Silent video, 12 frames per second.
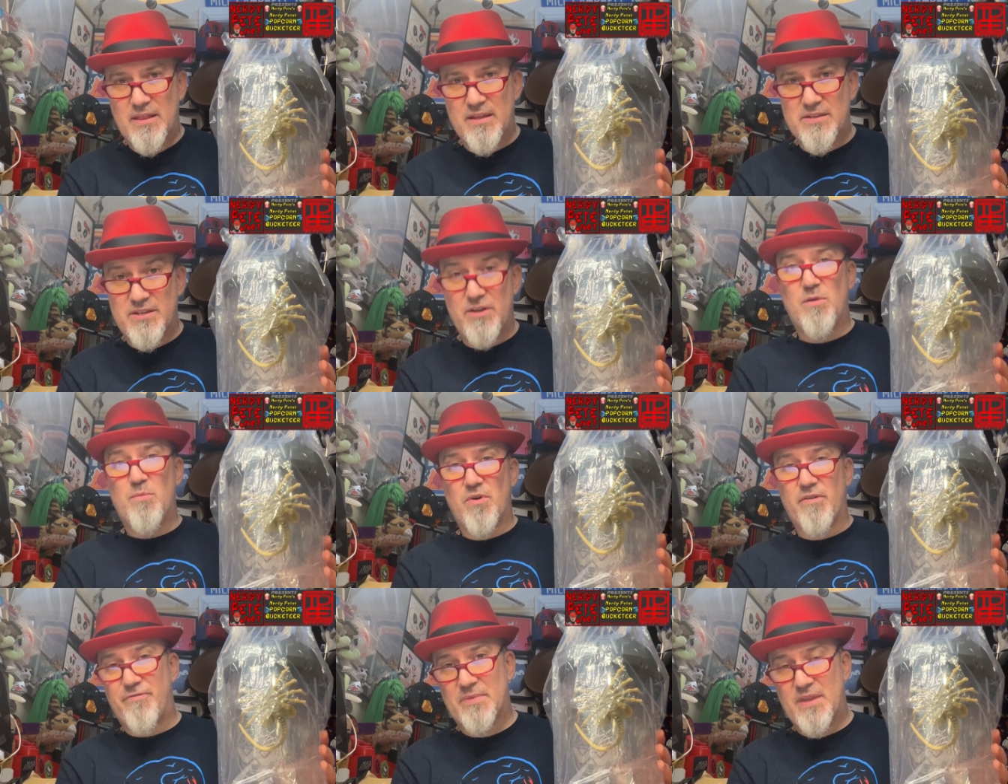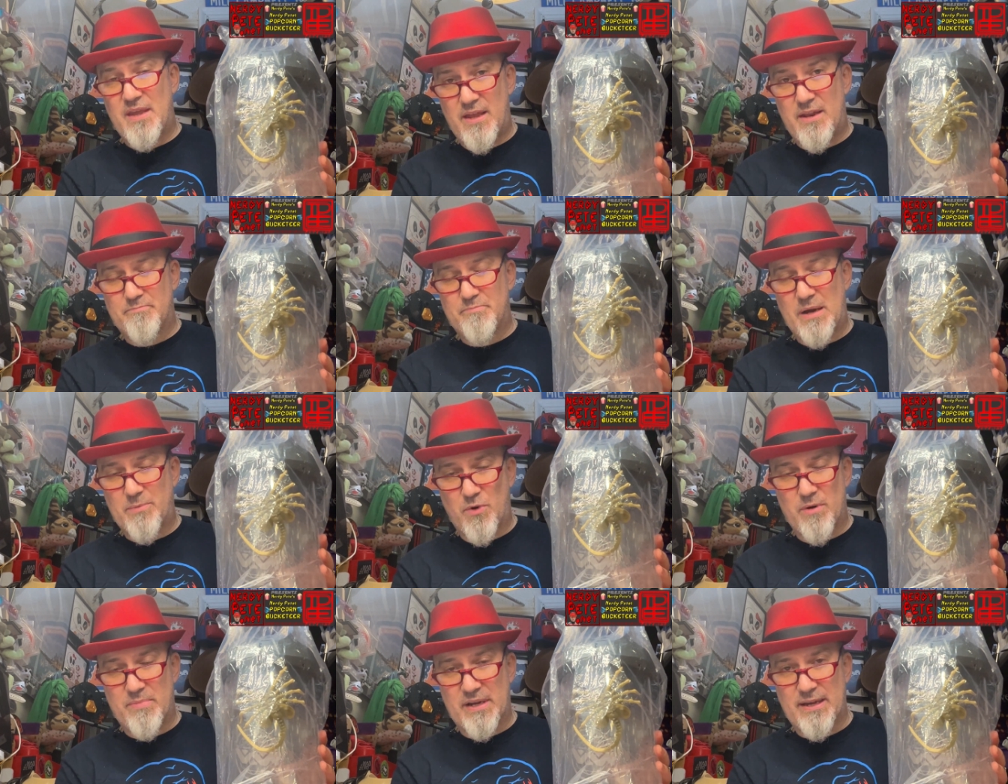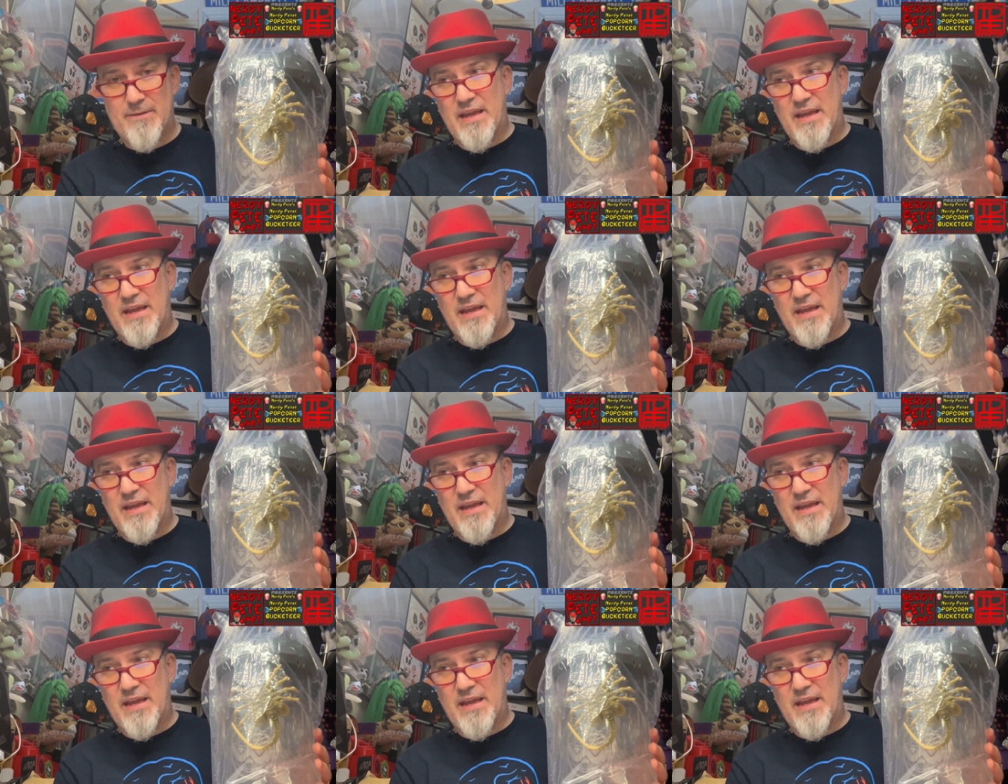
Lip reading: Xenomorph head popcorn bucket.